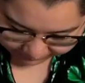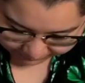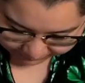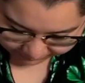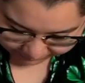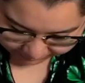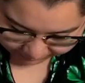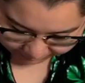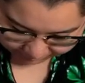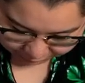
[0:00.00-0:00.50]

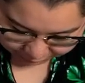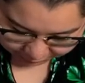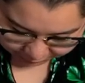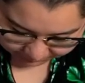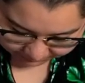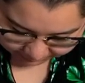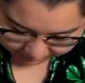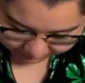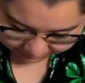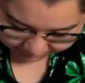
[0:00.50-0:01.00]
Guys,
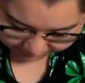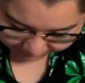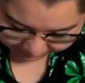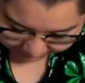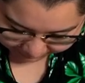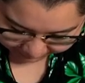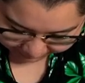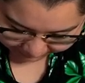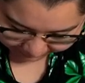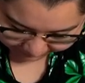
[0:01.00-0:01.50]
streaming is
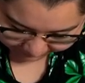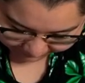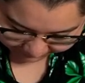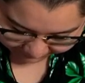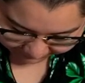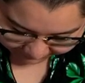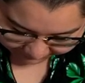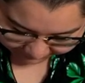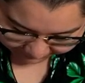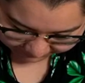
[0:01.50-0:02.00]
hard.
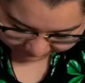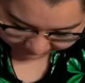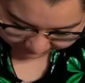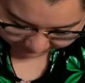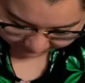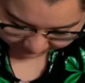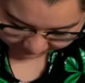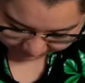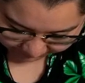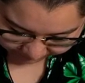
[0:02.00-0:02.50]

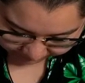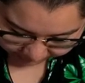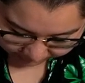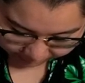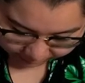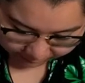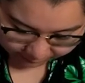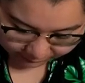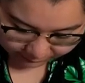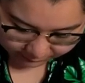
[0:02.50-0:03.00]

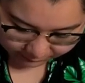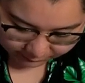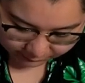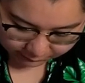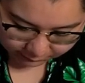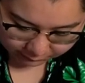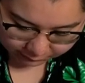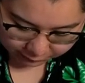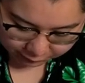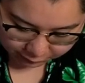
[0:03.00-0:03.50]
This is
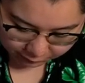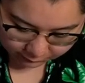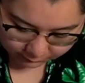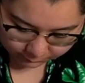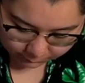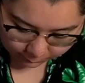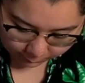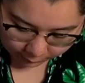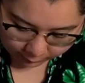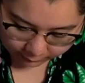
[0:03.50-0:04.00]
legit
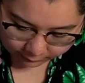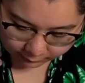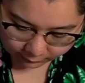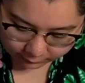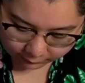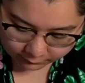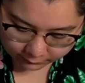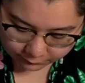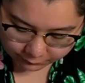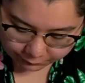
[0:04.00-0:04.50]
why
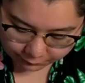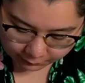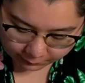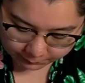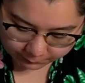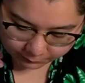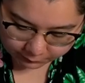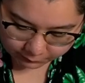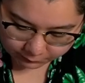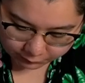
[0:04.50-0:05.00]
I
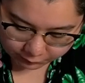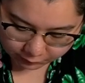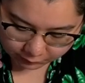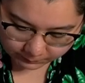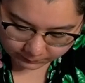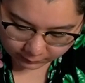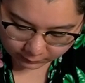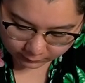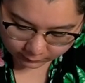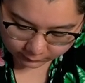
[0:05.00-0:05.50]
stopped
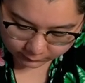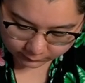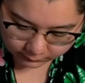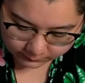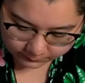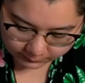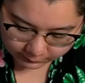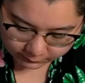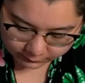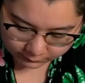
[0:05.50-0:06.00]
streaming on the
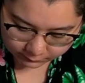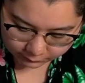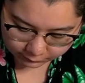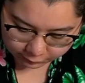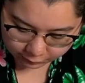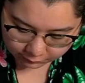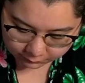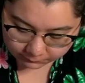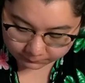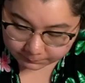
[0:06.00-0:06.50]
Peace and Art
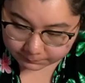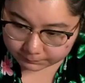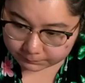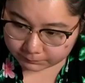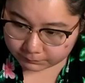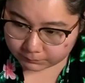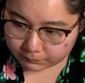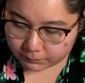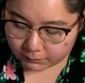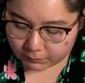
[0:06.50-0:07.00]
channel.
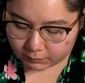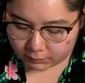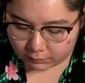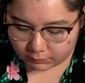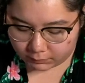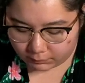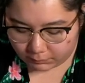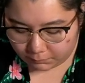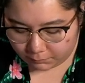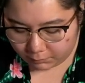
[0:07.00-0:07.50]

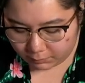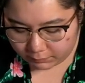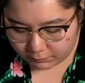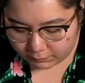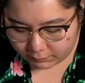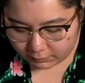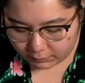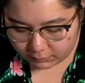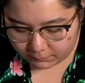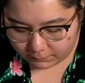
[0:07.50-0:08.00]
Once
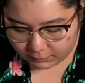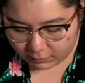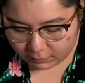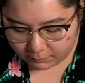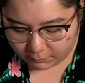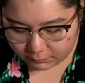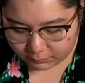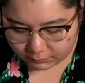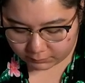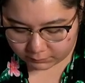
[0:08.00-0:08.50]
I'm
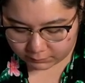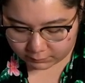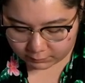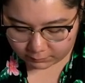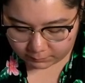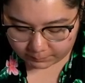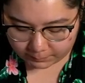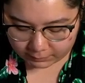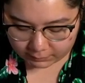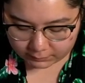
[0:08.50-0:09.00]
able to
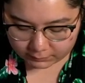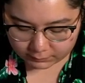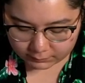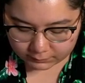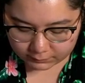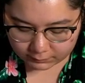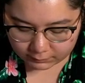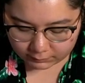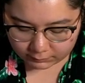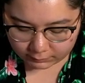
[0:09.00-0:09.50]
sell paintings
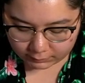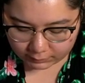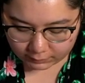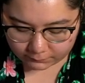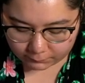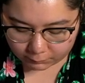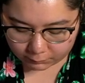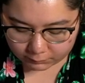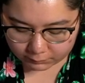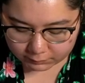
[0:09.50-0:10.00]
again, like, have
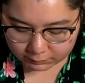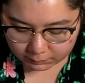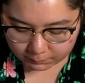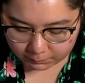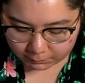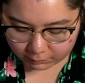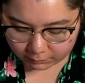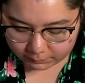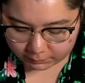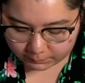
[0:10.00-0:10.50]
orders, I'll
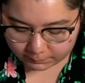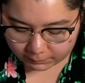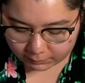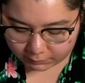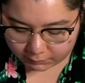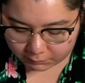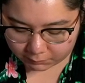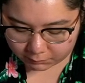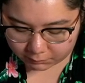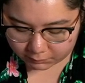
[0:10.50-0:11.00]
probably
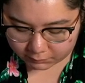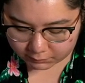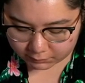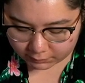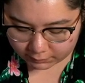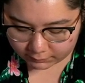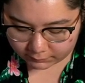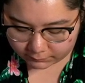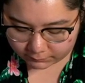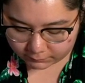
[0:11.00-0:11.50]
paint the orders
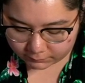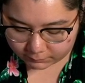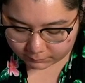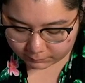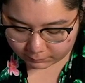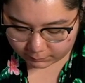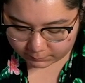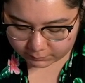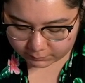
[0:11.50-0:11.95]
live. But I'm